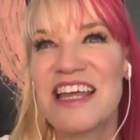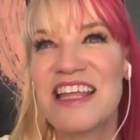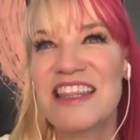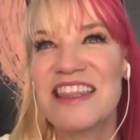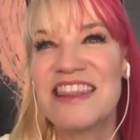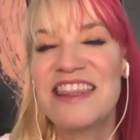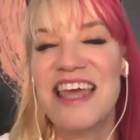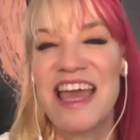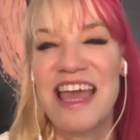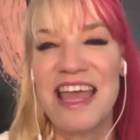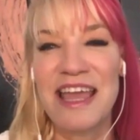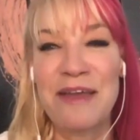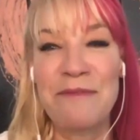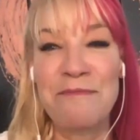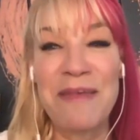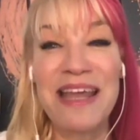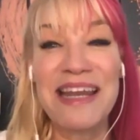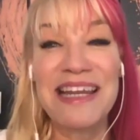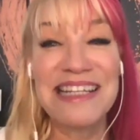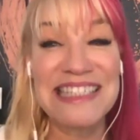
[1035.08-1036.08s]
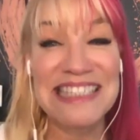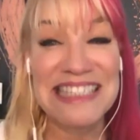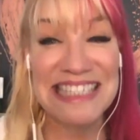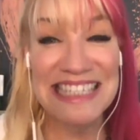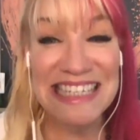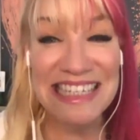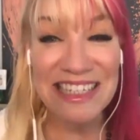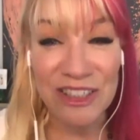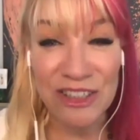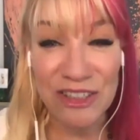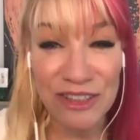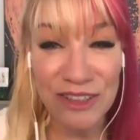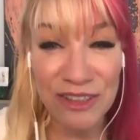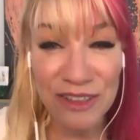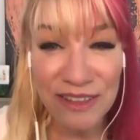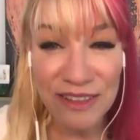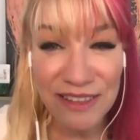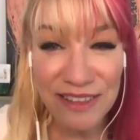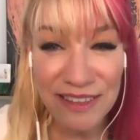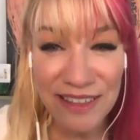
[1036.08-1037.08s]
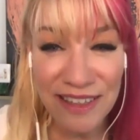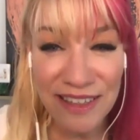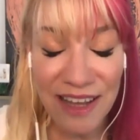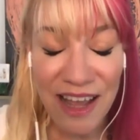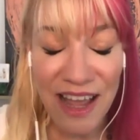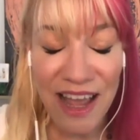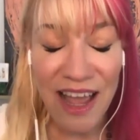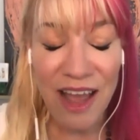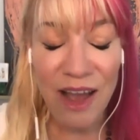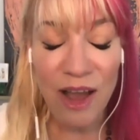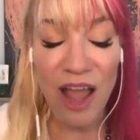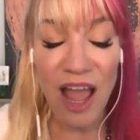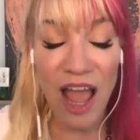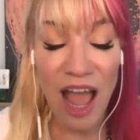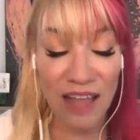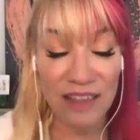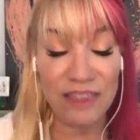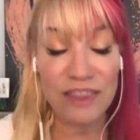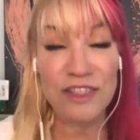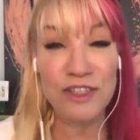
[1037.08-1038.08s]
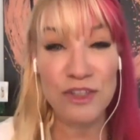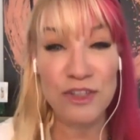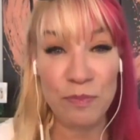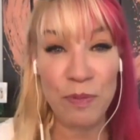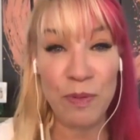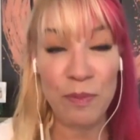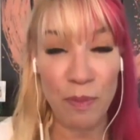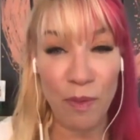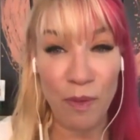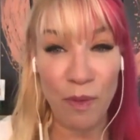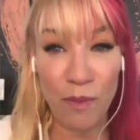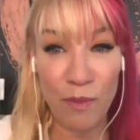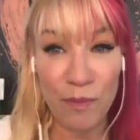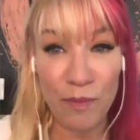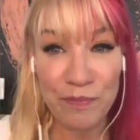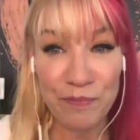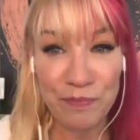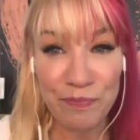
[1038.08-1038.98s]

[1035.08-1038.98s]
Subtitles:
they made a deal at the Super Bowl.